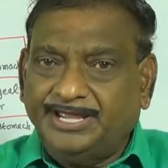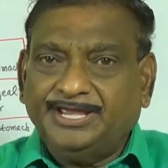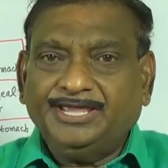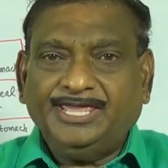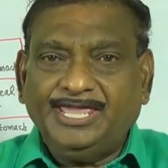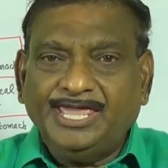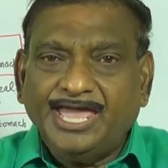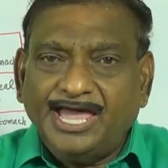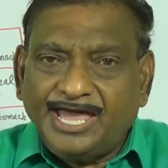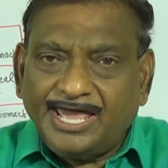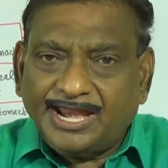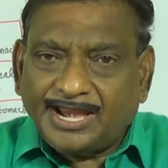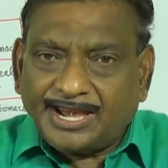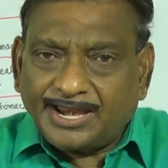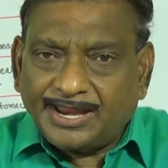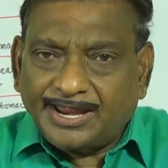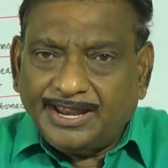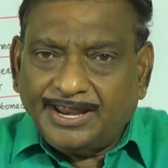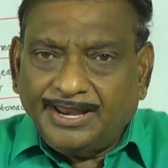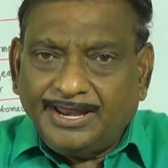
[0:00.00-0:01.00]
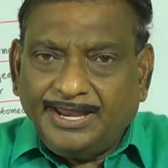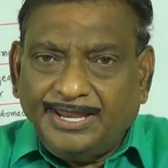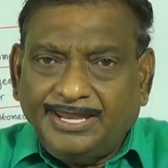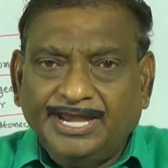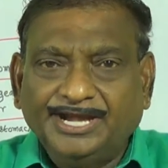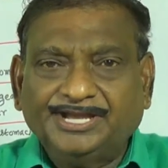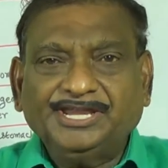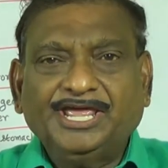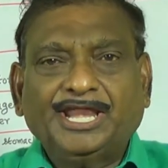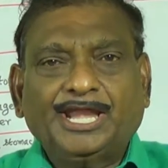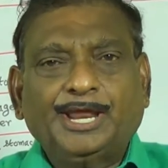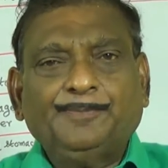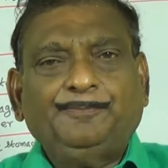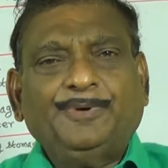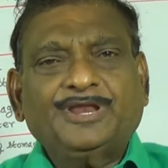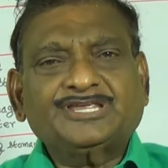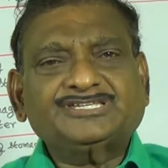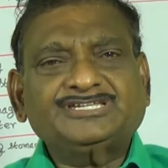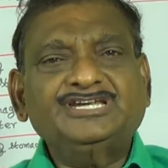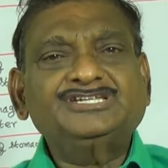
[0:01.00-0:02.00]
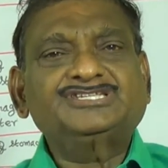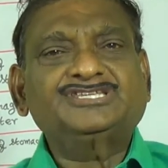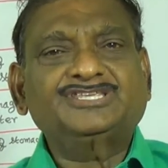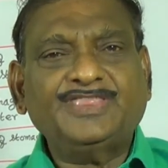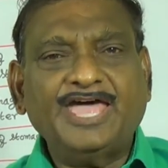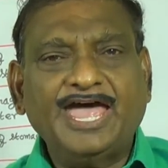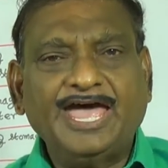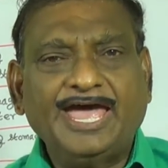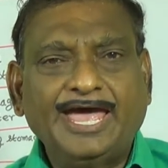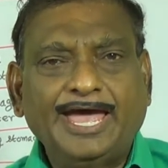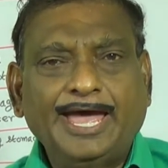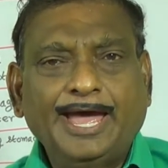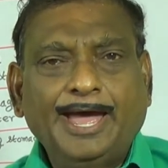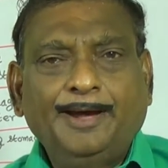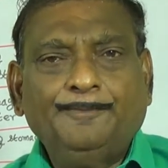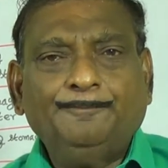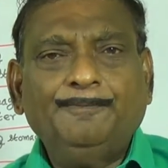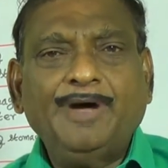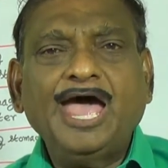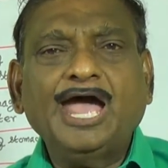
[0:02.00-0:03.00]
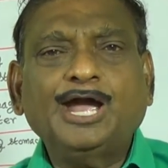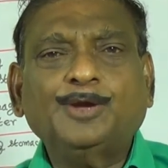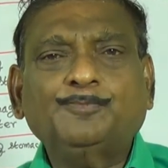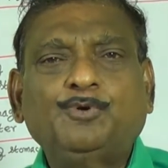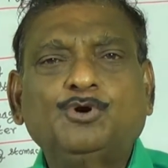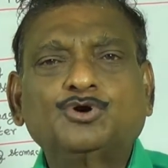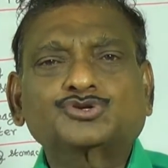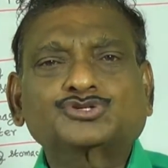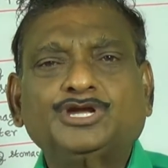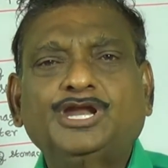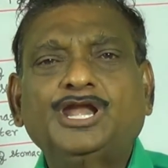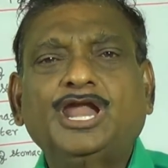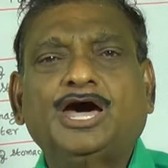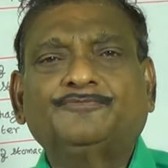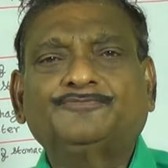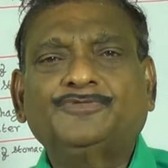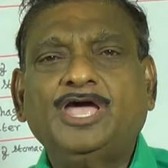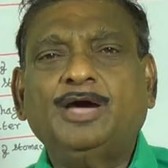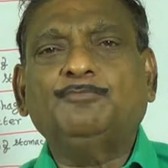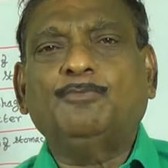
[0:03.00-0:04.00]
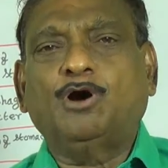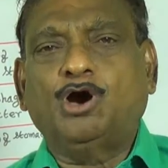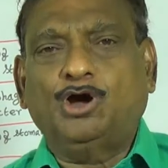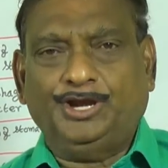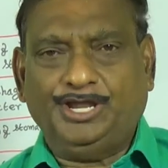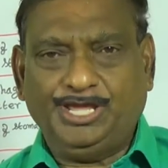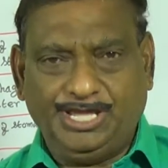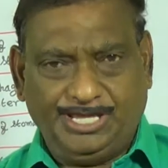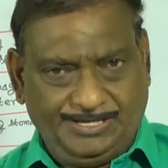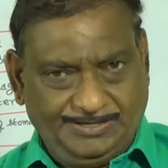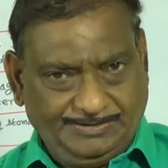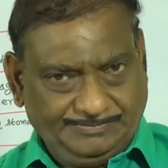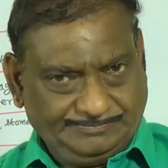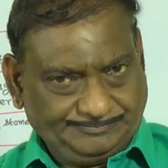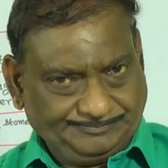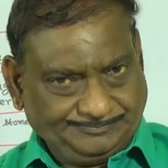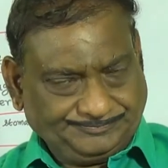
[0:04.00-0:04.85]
Here it represents the back portion of the body.